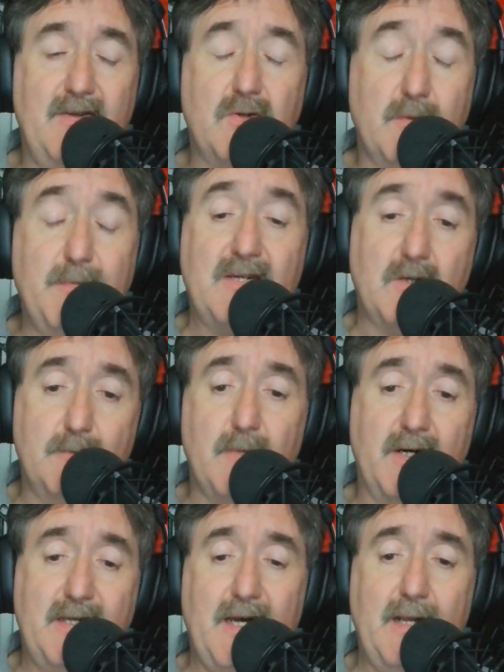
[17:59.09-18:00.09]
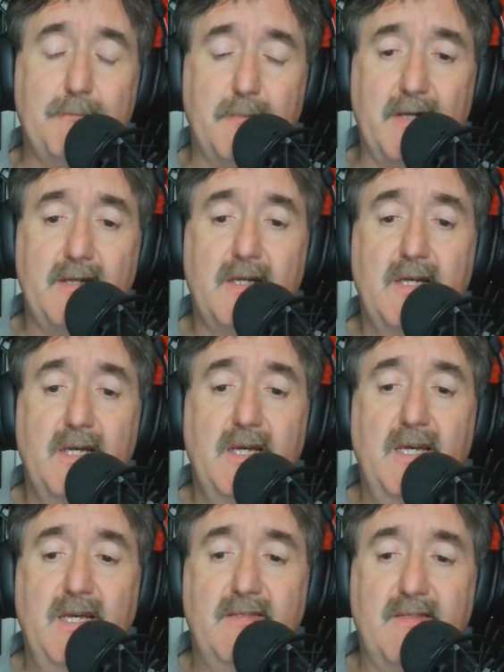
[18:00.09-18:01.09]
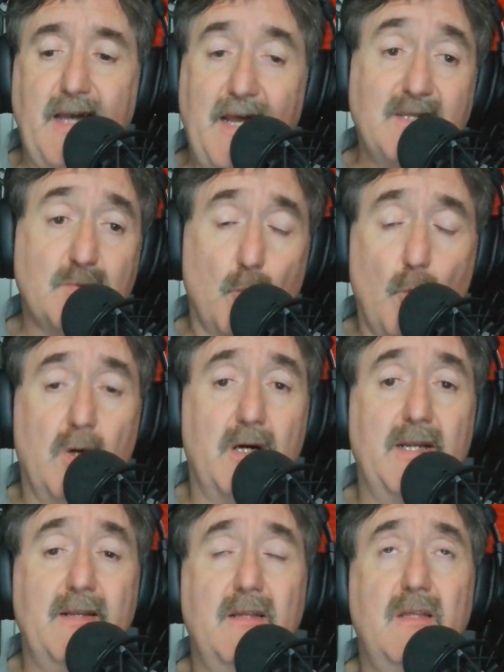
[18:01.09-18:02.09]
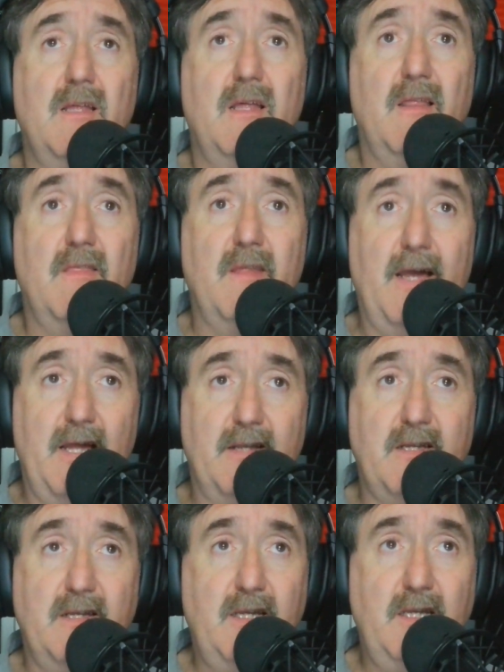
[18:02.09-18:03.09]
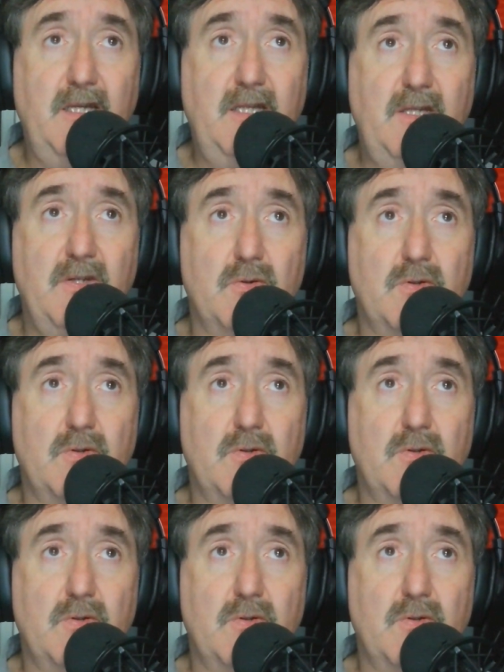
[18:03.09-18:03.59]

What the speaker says: You can make good money at it, but that is one that you